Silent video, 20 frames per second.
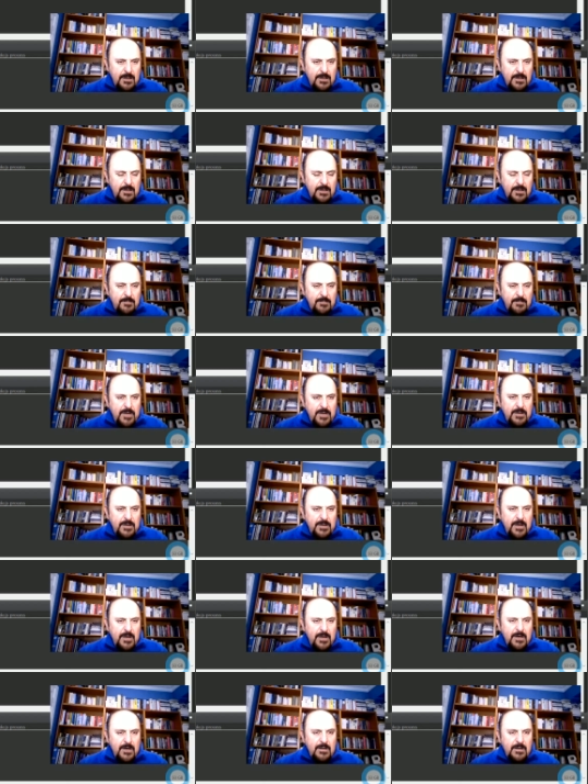make
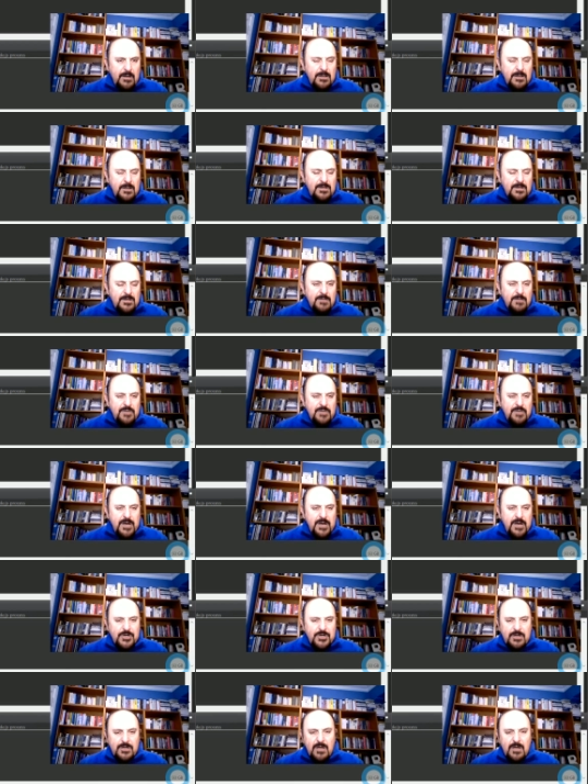a
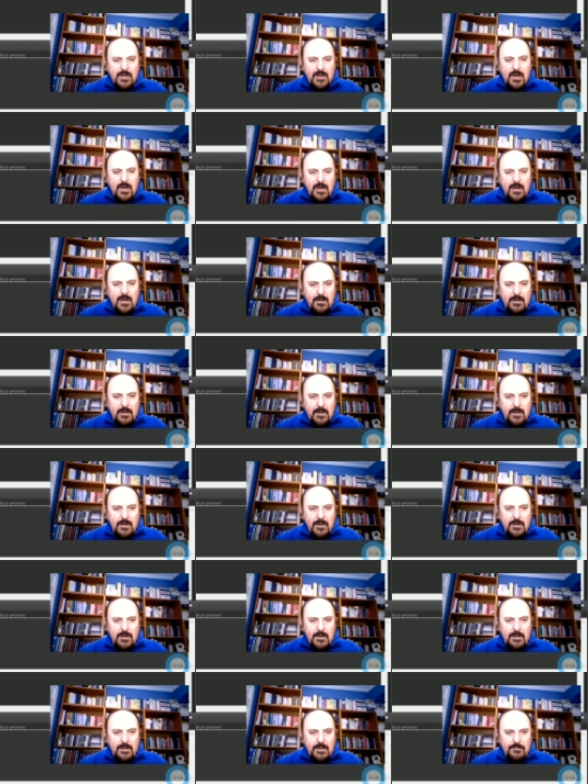subtraction.
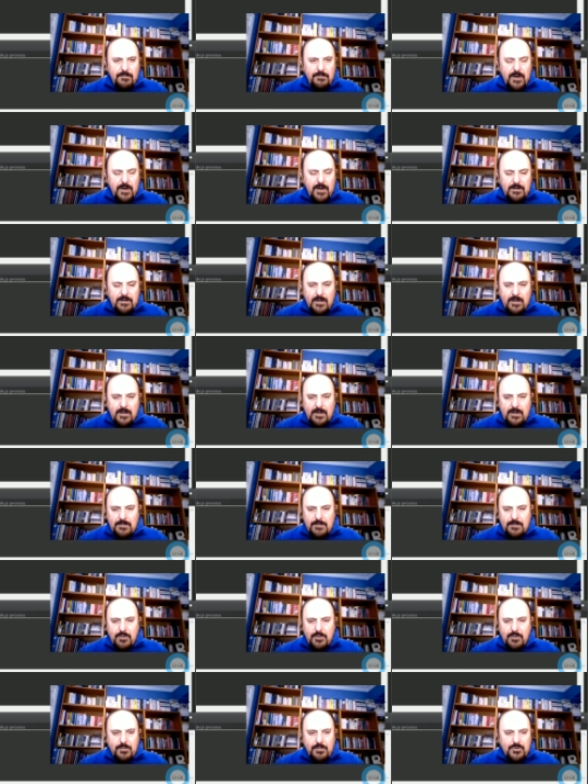In fact, the
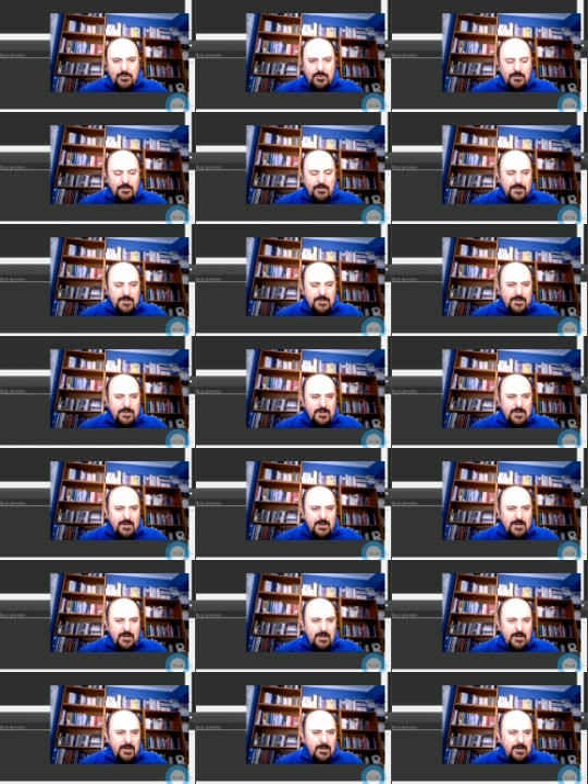purpose of this
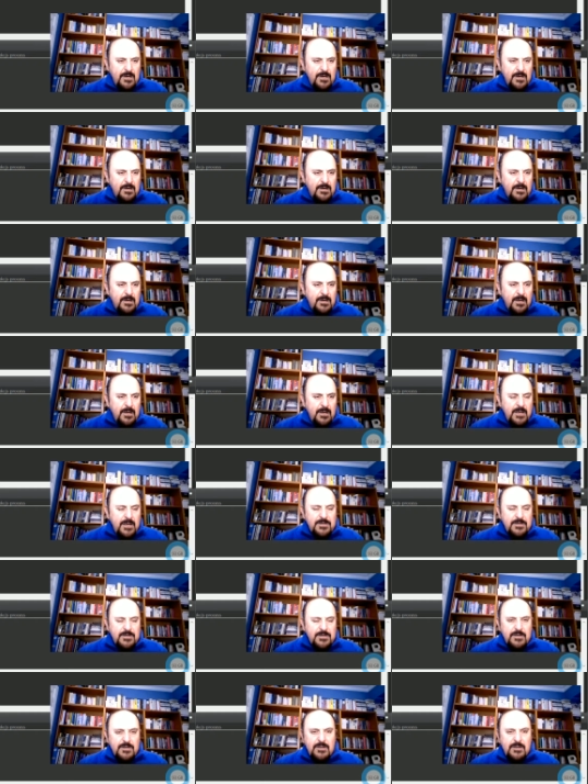
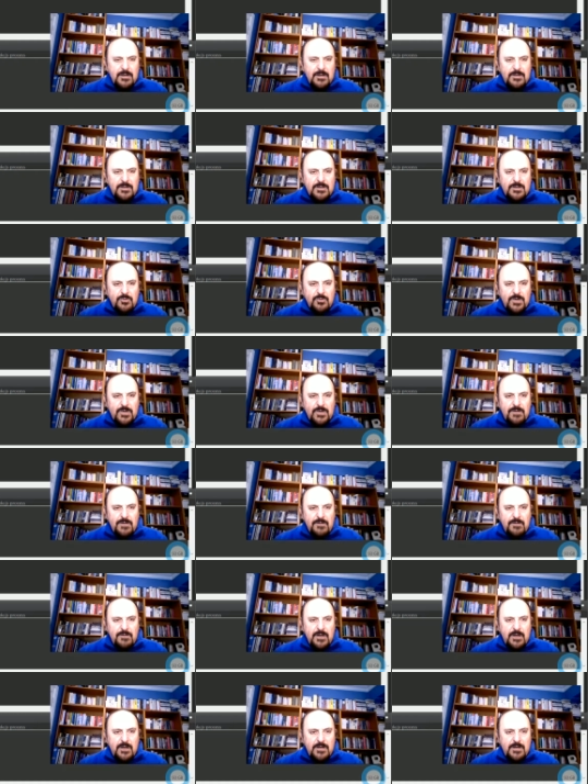lesson is to give
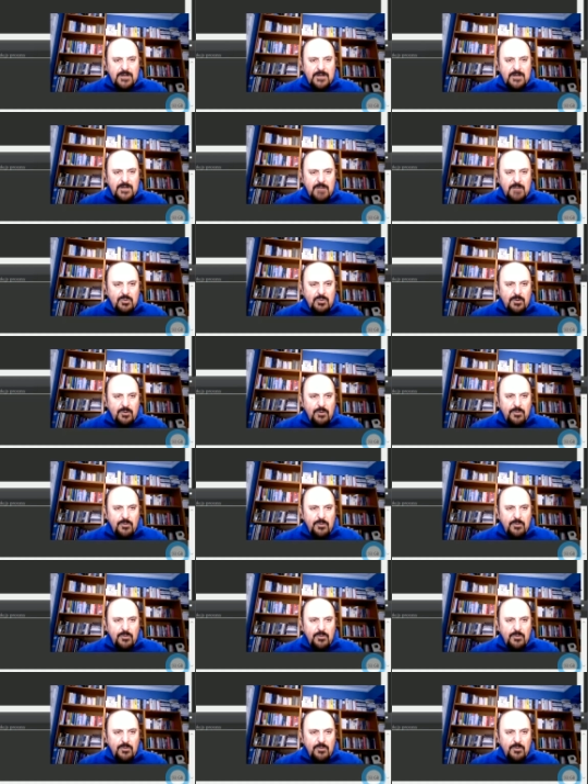an example of